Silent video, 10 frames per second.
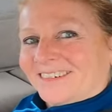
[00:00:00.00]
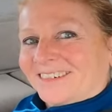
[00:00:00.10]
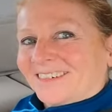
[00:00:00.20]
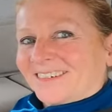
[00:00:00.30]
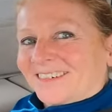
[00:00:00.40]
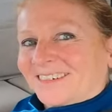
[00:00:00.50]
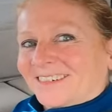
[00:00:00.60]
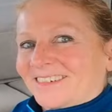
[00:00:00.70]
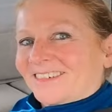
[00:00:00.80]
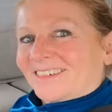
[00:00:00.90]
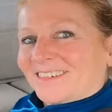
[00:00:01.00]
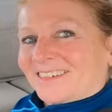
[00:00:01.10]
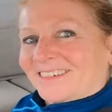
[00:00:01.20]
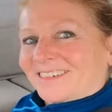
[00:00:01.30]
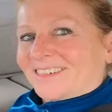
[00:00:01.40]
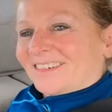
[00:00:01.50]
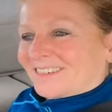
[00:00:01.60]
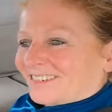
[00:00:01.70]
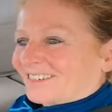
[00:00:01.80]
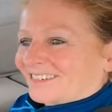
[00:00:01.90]
waking up every single
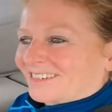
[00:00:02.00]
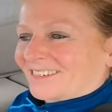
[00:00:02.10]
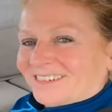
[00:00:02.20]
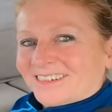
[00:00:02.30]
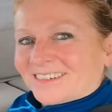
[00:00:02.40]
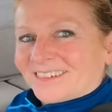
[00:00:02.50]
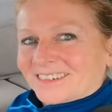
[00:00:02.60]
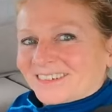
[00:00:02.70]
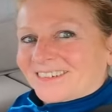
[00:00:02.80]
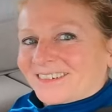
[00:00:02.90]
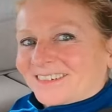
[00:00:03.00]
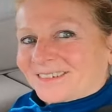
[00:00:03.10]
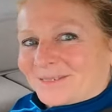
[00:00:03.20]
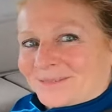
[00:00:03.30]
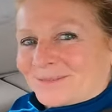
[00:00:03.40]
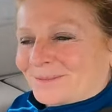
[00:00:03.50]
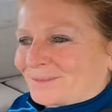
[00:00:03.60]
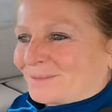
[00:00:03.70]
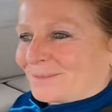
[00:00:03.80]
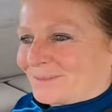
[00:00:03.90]
morning,
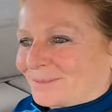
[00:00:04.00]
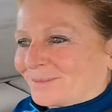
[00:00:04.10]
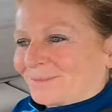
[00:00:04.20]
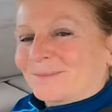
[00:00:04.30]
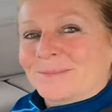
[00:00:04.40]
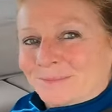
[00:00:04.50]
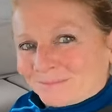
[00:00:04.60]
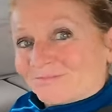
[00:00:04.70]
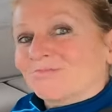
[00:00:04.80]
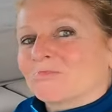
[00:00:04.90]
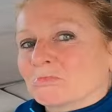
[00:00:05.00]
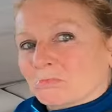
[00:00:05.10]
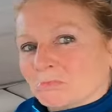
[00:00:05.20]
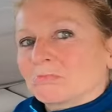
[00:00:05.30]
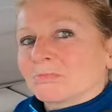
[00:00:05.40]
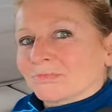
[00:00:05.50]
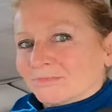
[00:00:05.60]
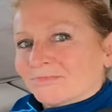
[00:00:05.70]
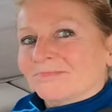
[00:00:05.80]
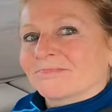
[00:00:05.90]
wherever we want, usually
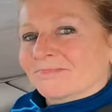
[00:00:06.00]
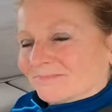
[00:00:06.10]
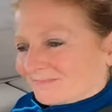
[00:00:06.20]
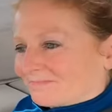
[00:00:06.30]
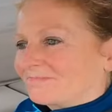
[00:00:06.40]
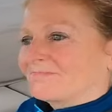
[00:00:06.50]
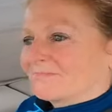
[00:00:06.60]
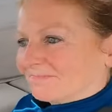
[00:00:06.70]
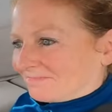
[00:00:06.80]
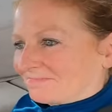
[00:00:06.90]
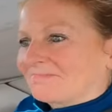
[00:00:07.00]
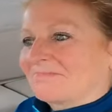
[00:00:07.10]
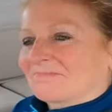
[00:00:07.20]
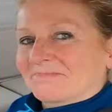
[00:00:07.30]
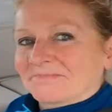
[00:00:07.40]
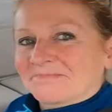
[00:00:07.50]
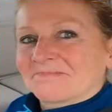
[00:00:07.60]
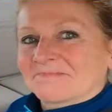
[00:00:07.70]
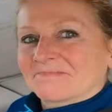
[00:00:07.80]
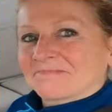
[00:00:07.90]
for free.
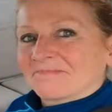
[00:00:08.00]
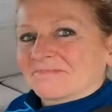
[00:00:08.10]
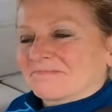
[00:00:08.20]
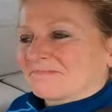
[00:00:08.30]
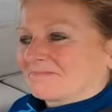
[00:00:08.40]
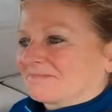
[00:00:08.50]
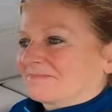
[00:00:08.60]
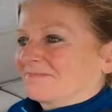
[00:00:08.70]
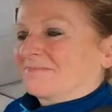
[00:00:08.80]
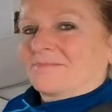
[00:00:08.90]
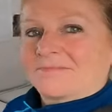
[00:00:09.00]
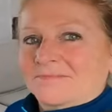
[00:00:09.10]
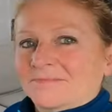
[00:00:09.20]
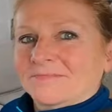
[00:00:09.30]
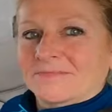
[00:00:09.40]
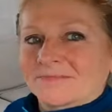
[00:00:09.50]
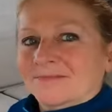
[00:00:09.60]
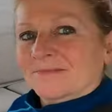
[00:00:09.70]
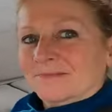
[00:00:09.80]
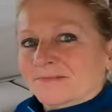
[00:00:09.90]
Of course, one of our
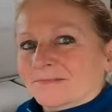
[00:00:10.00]
highlights,